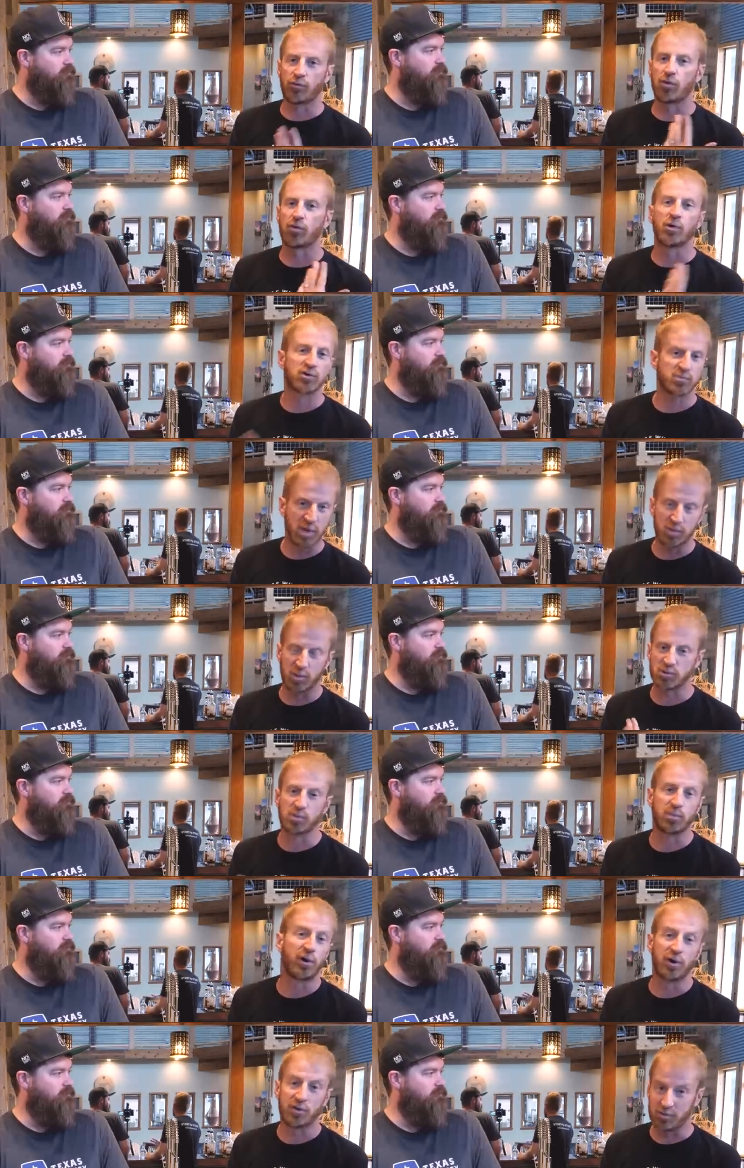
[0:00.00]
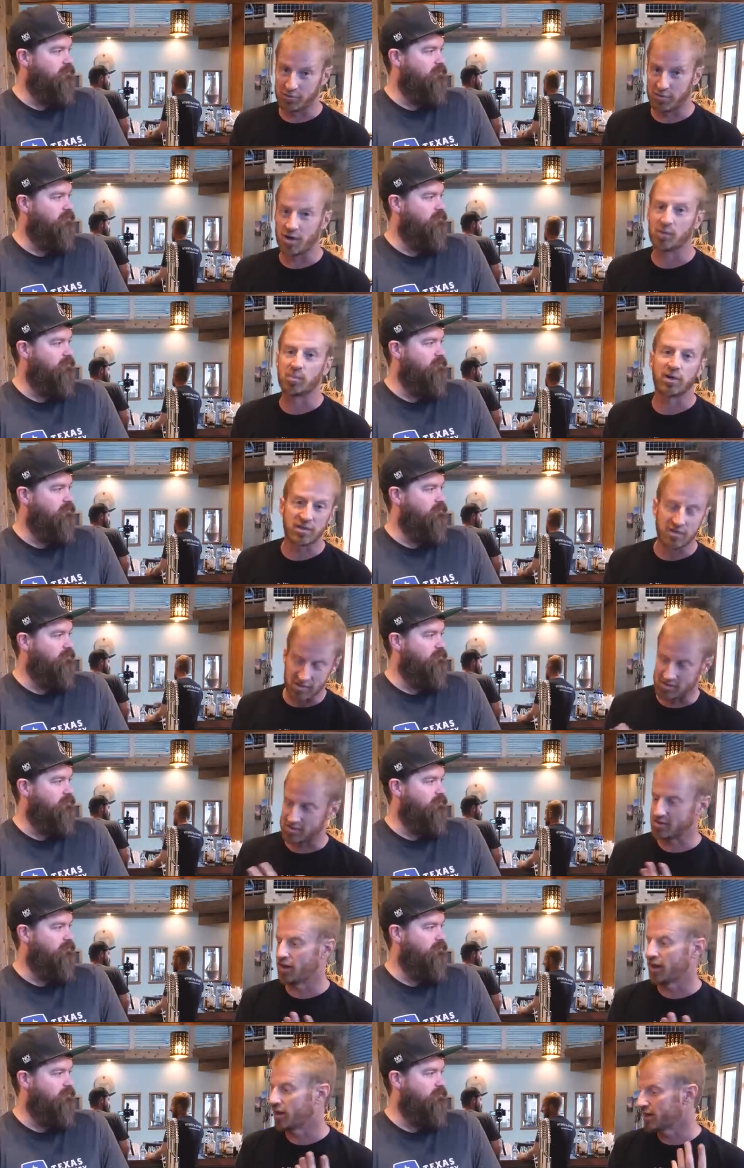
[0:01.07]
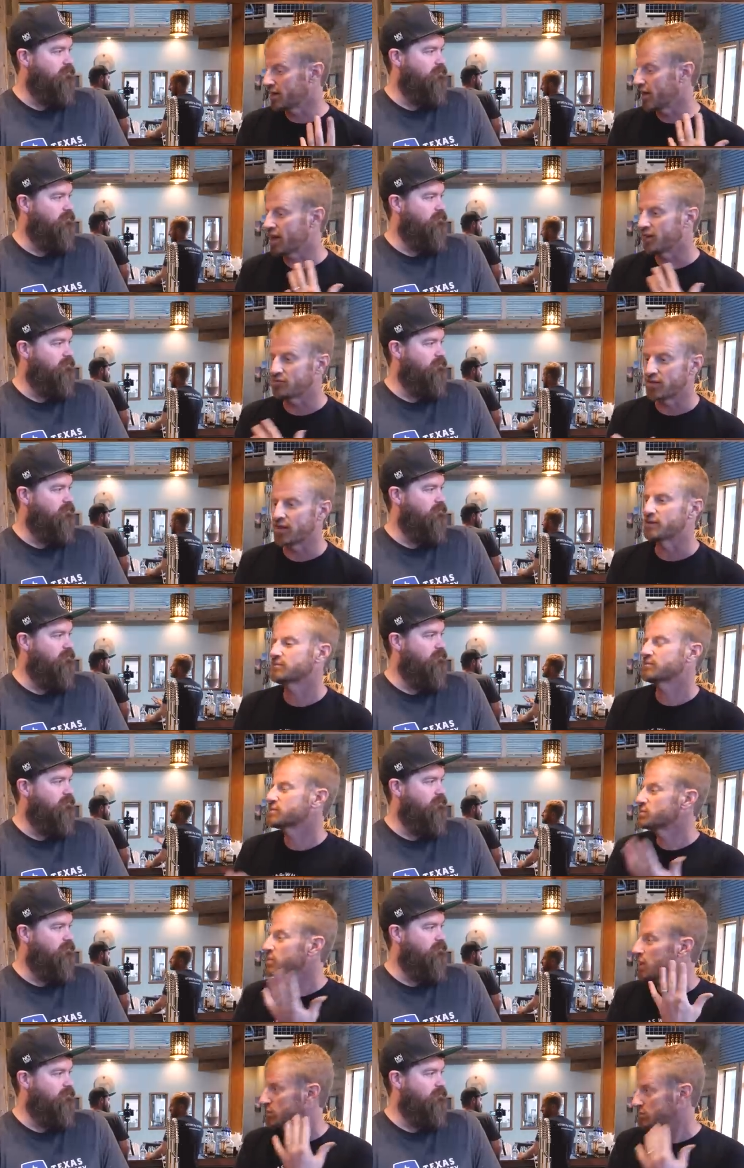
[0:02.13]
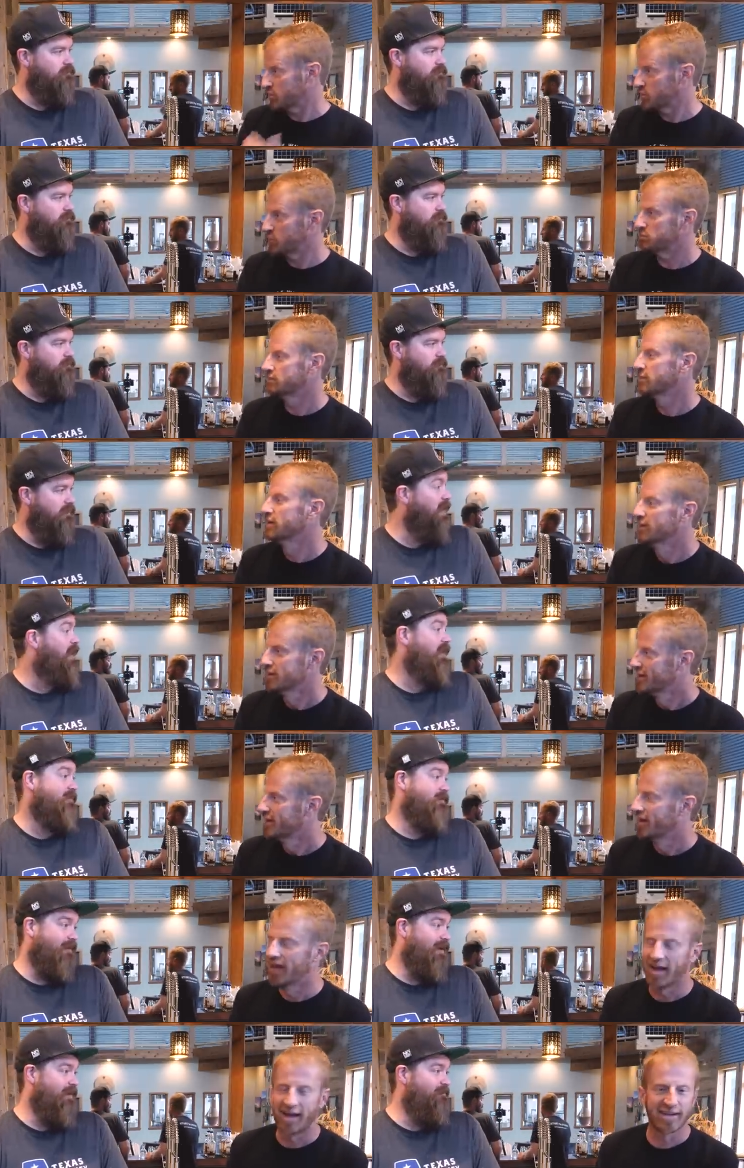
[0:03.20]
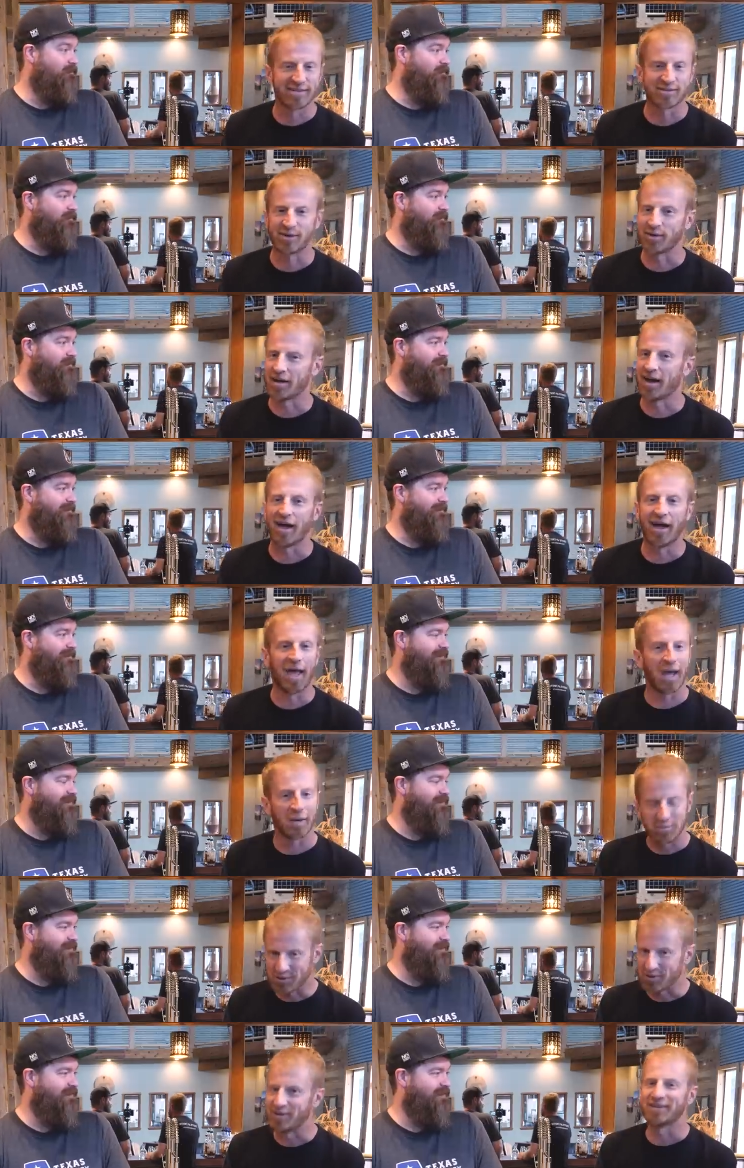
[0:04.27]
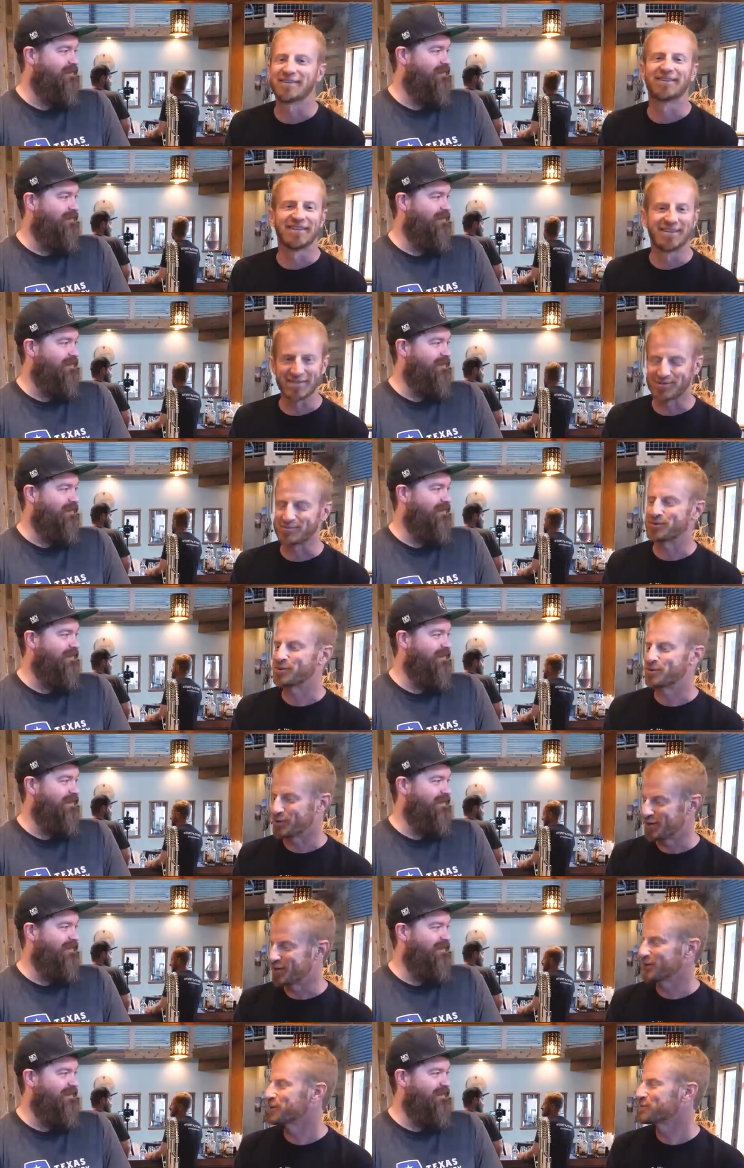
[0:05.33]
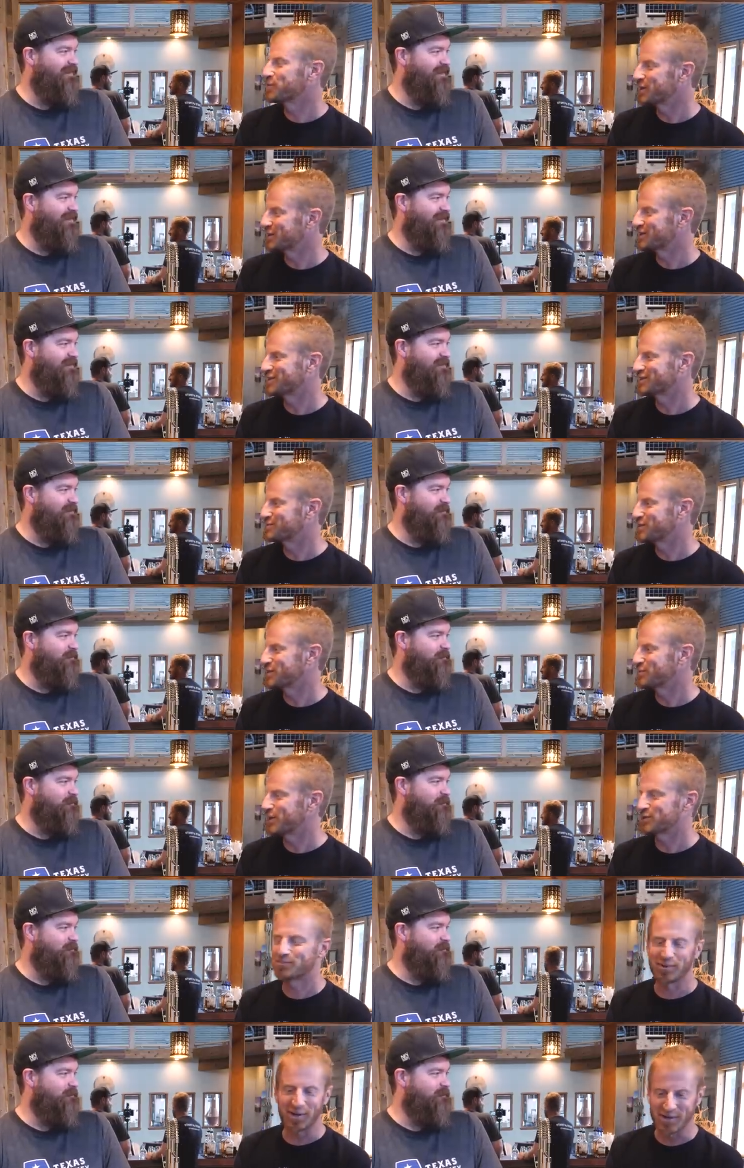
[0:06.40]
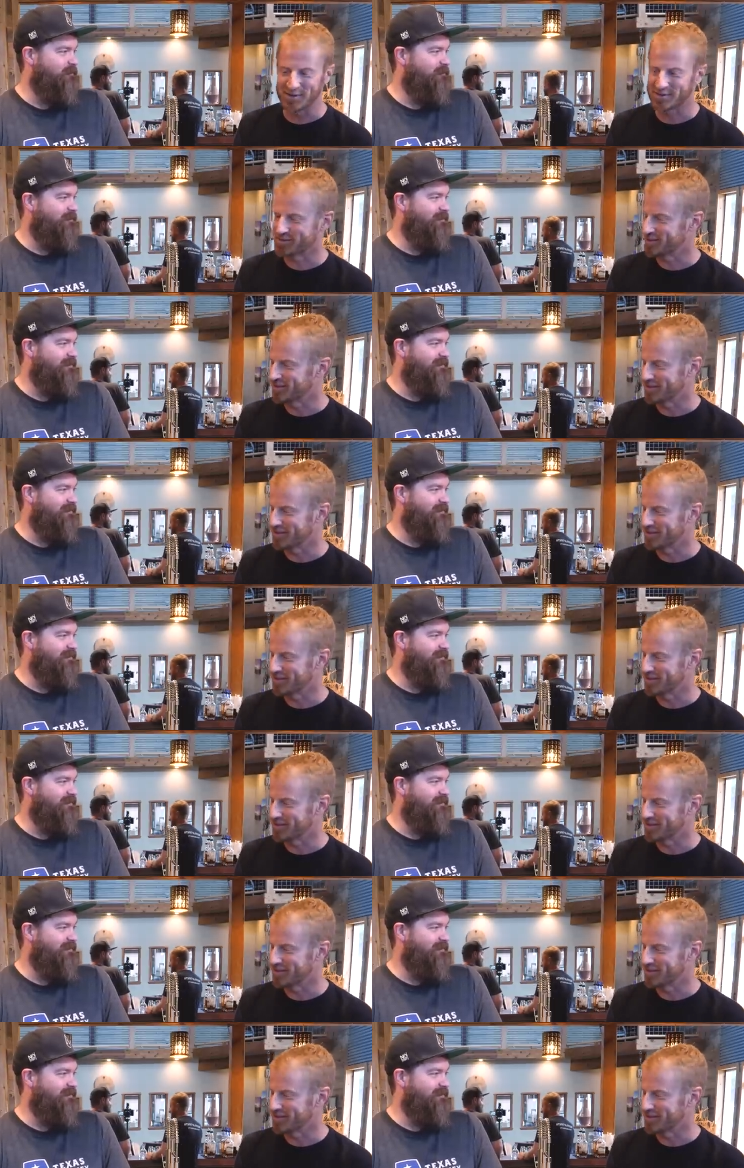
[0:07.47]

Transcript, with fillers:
Speaker 1: for those people to burn in their fireplaces and have that smell of home. Yeah, right. And so, yeah, Amazon is where we're getting our peat. It's the best place,